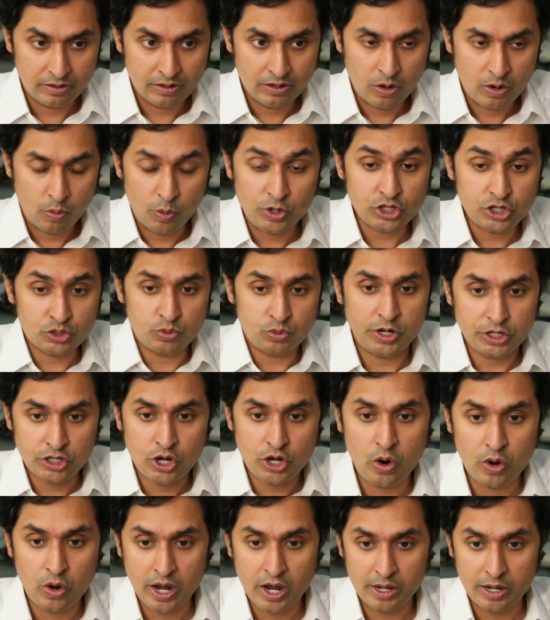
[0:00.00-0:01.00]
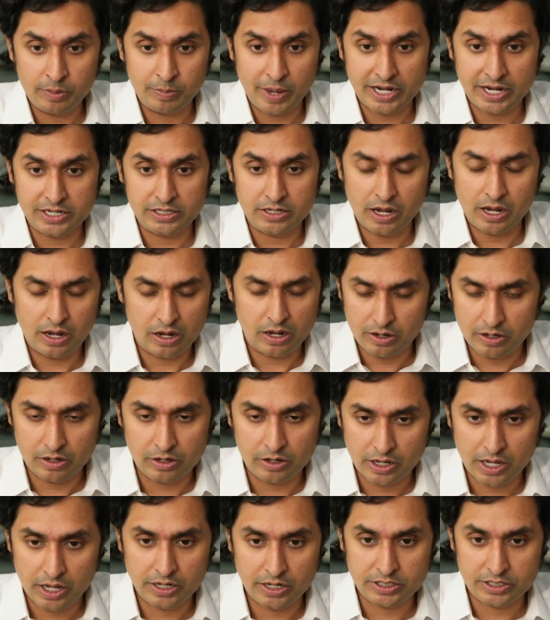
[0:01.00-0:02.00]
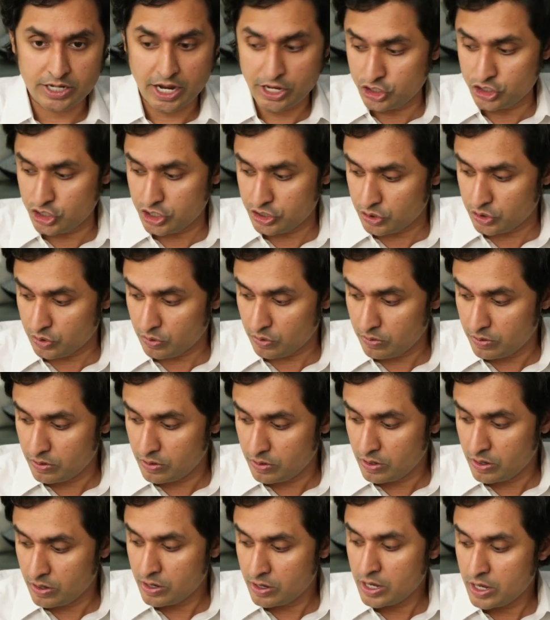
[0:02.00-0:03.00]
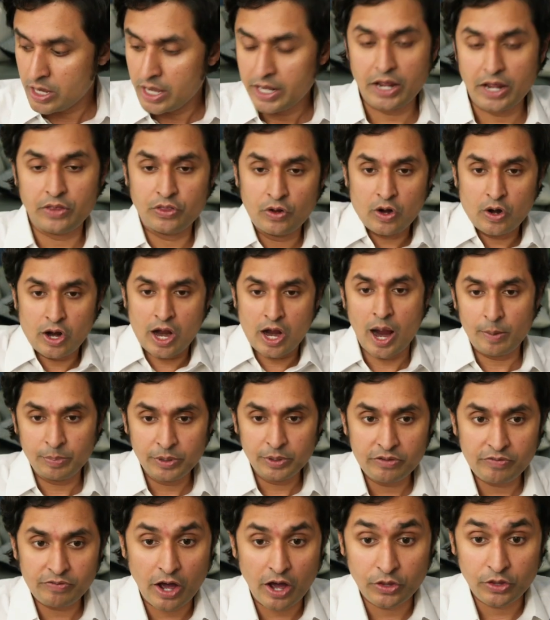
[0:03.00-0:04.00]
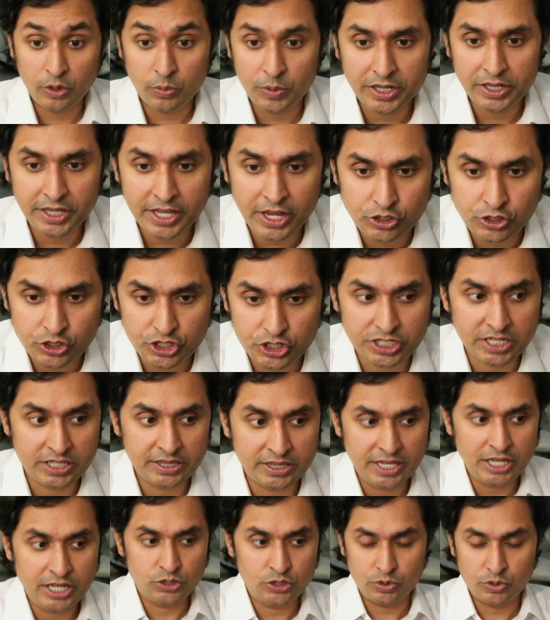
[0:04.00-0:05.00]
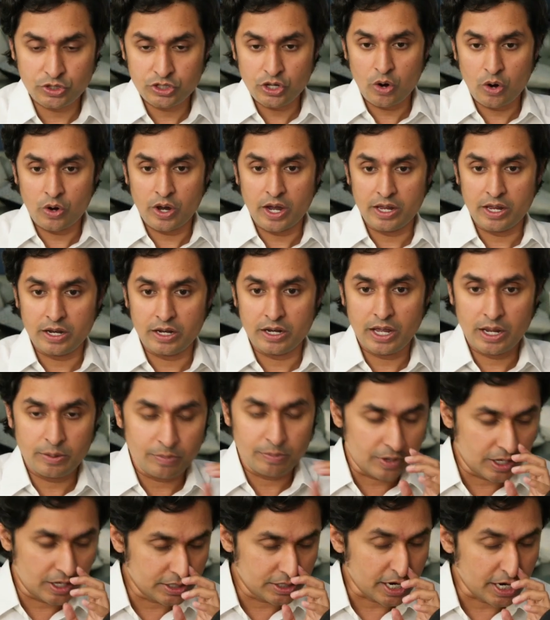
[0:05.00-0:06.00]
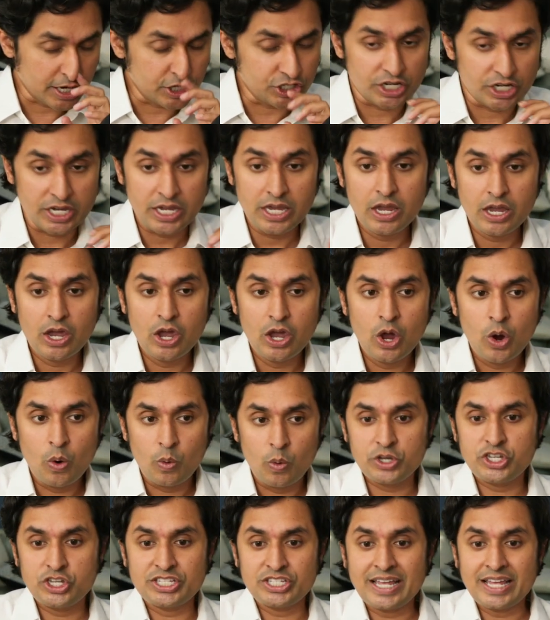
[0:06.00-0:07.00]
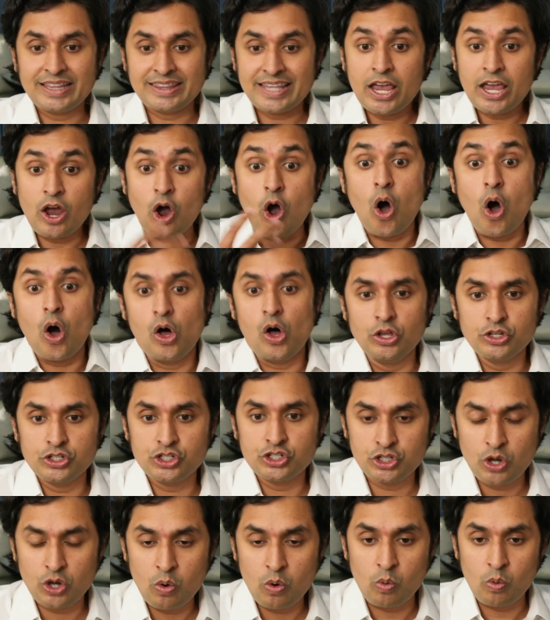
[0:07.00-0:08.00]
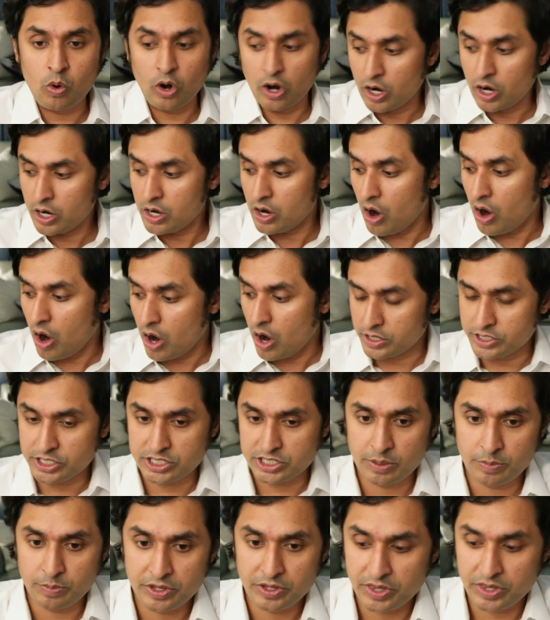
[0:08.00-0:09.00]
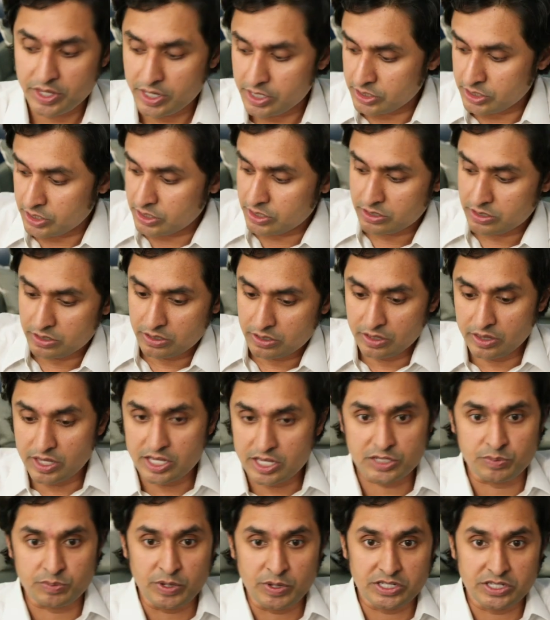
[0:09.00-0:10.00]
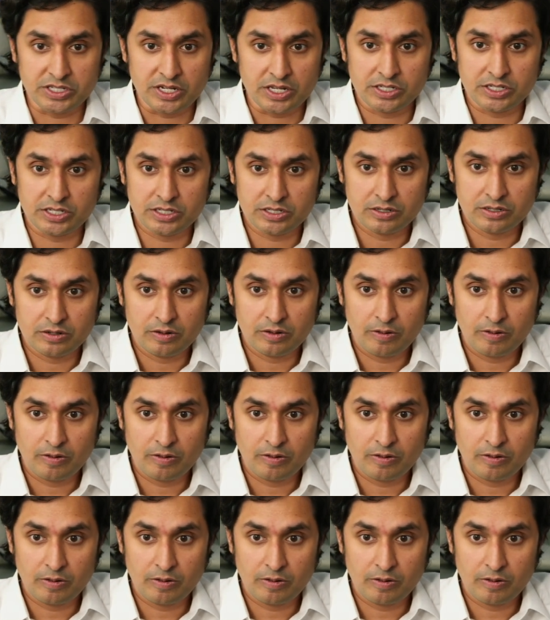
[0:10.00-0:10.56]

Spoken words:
which is what yoga and Tai Chi do. Now, there are a couple of other really interesting things with yoga and Tai Chi, which is that they also work on some of this business.